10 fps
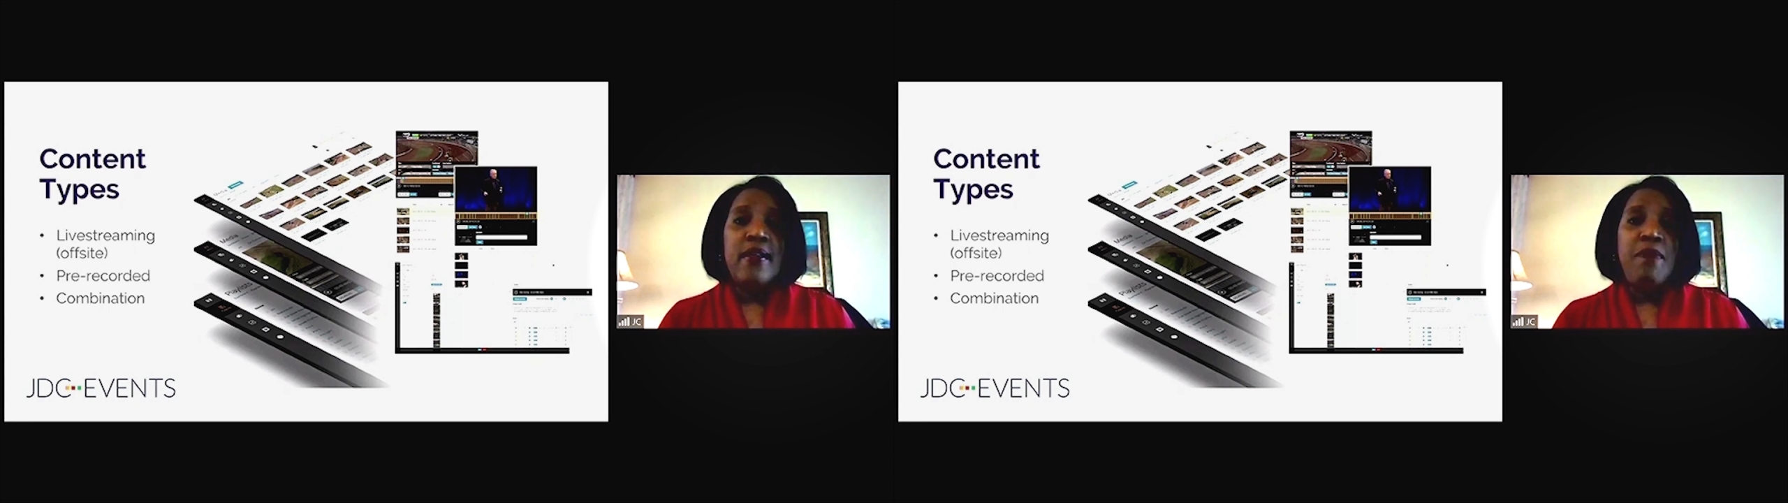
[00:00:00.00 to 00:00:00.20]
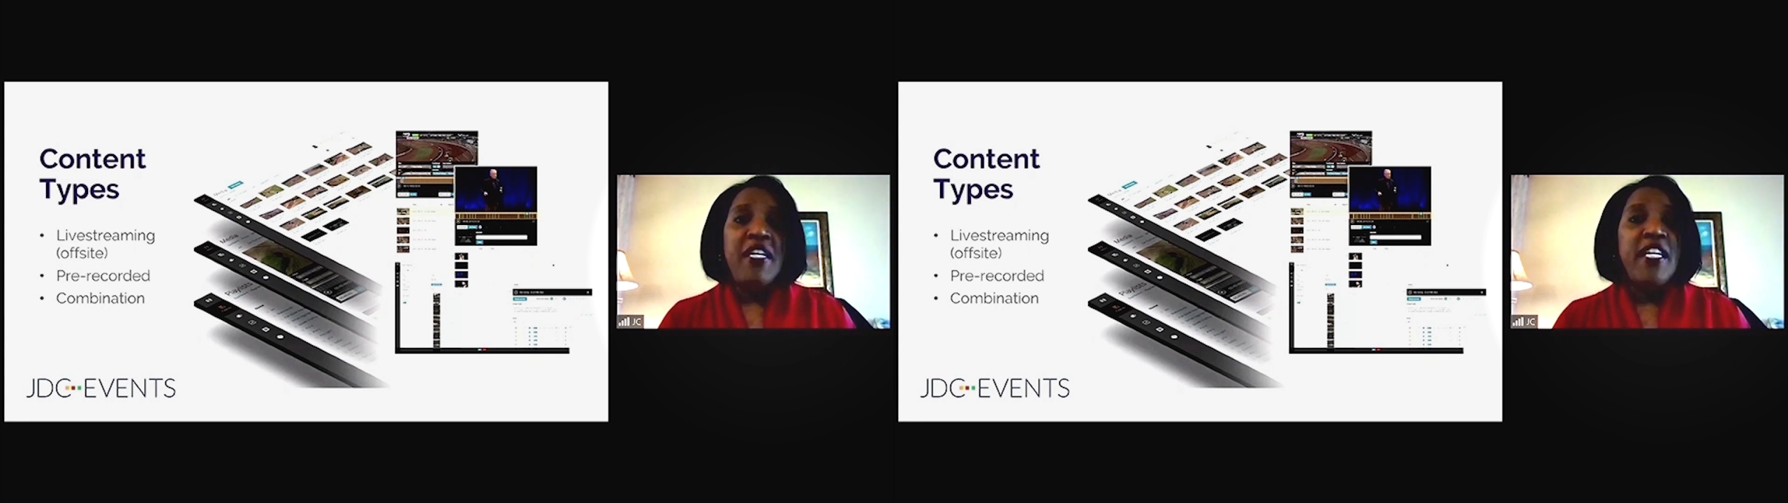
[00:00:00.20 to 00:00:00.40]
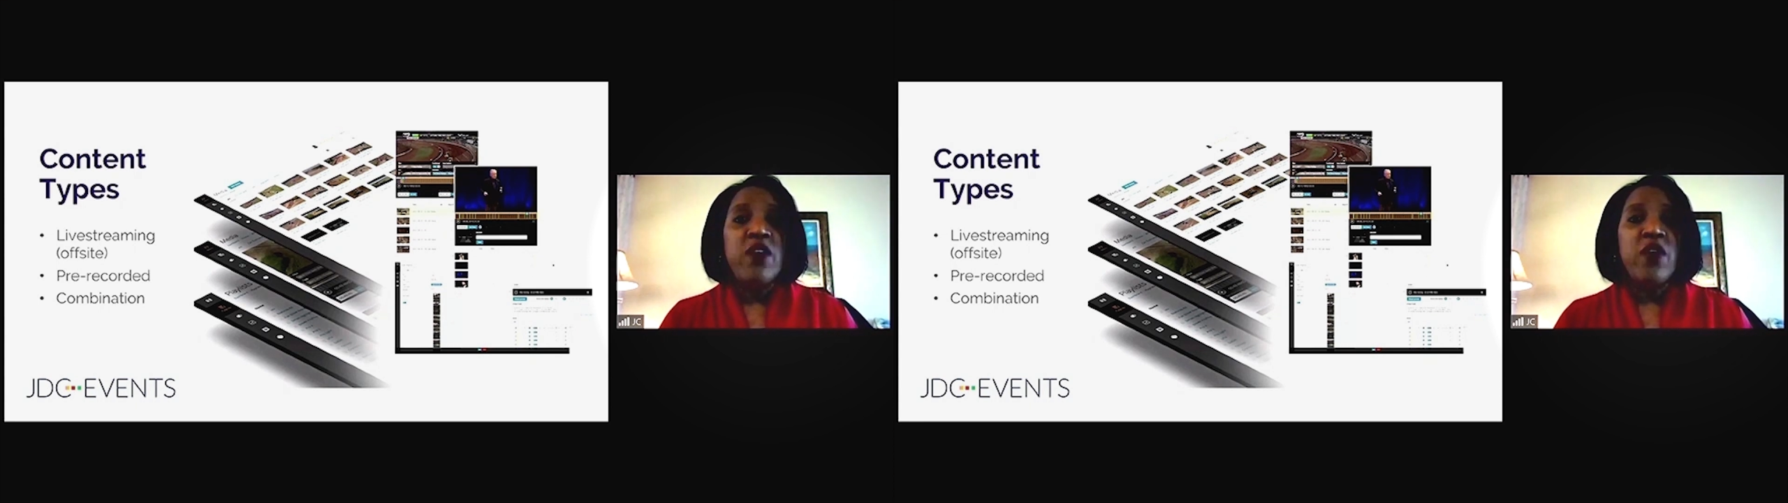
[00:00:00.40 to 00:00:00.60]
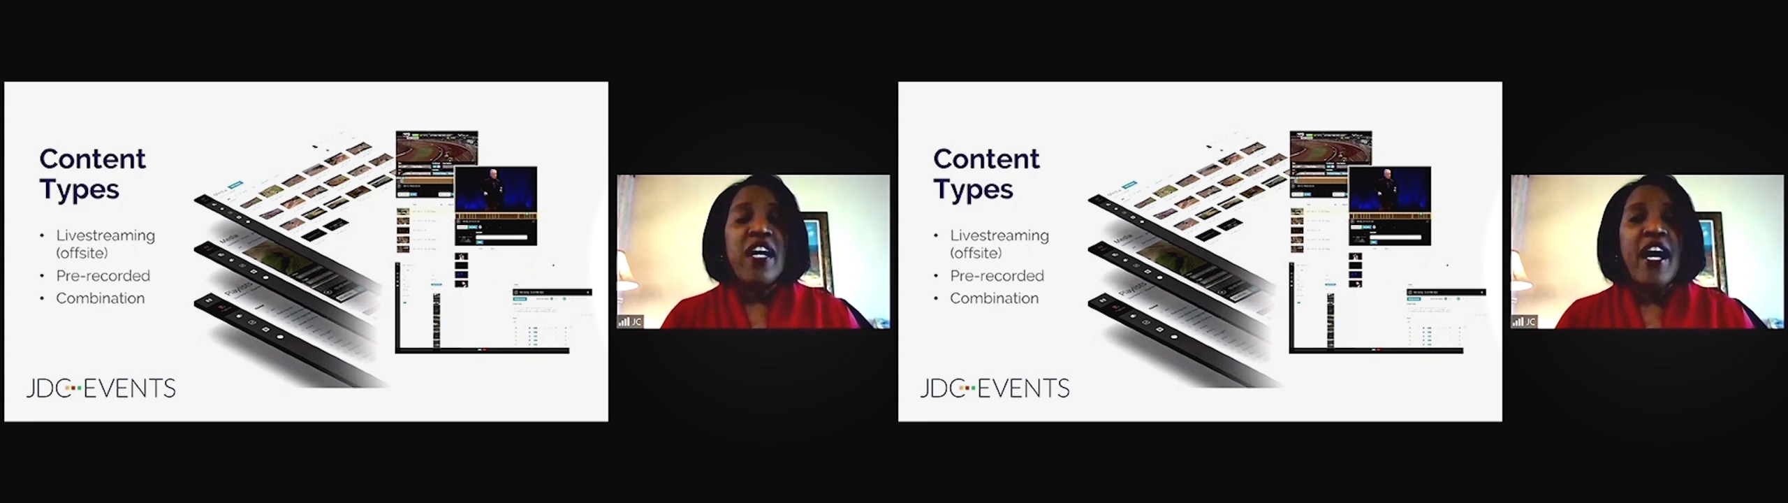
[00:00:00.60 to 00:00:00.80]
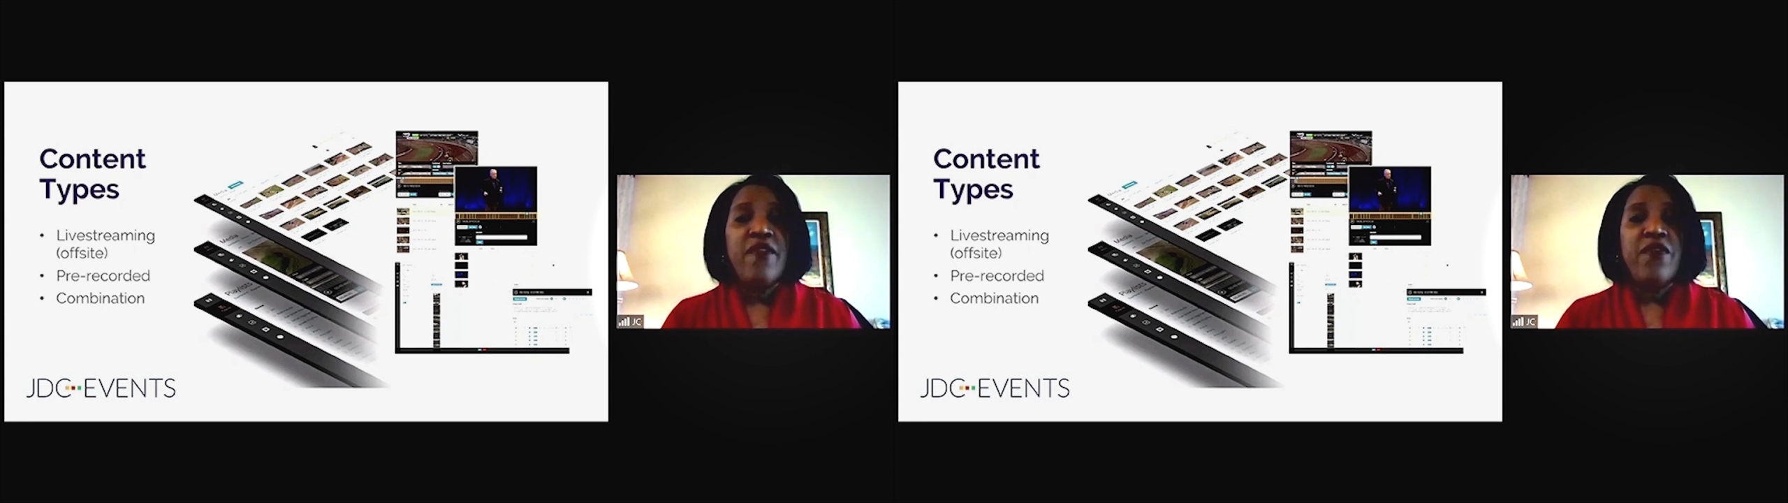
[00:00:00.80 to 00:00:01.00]
meeting or
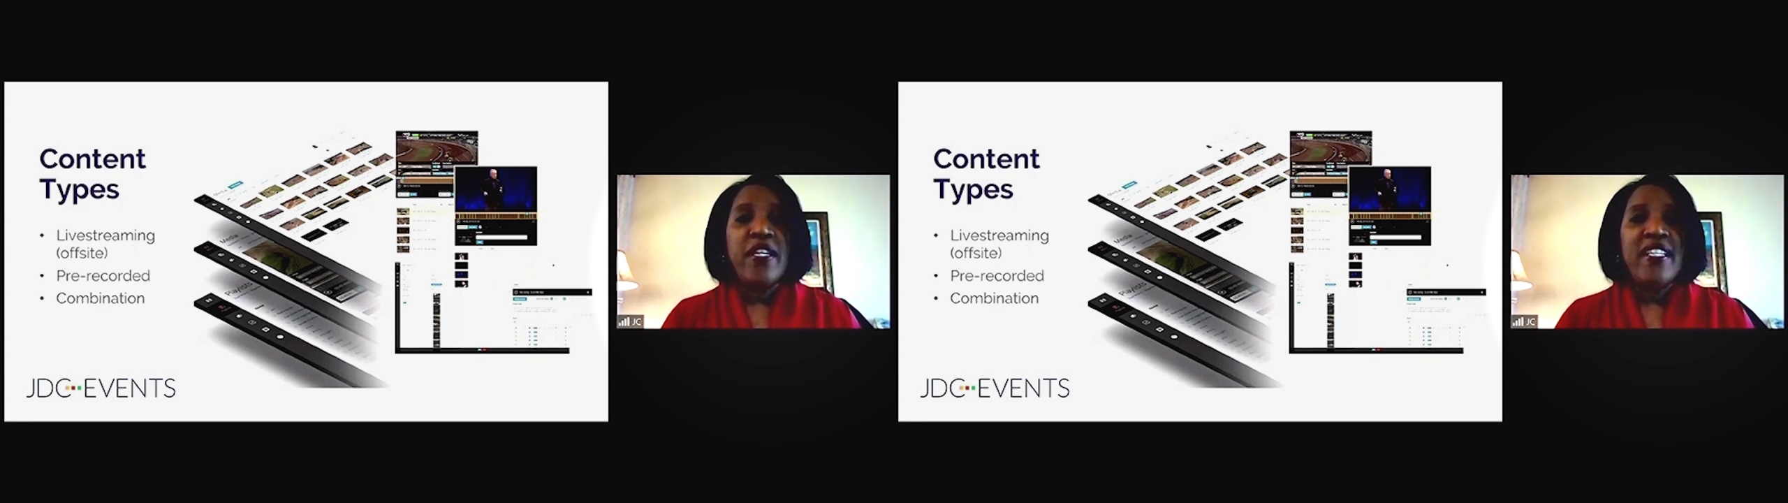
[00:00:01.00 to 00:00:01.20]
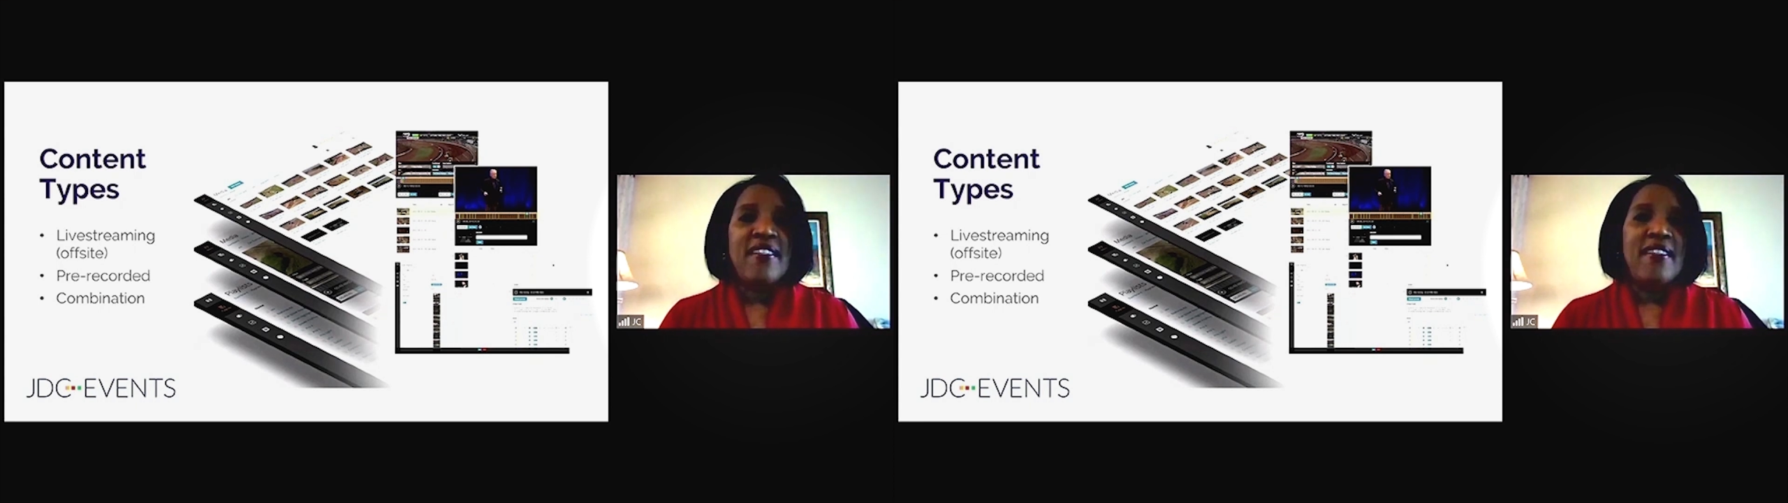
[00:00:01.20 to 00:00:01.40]
conference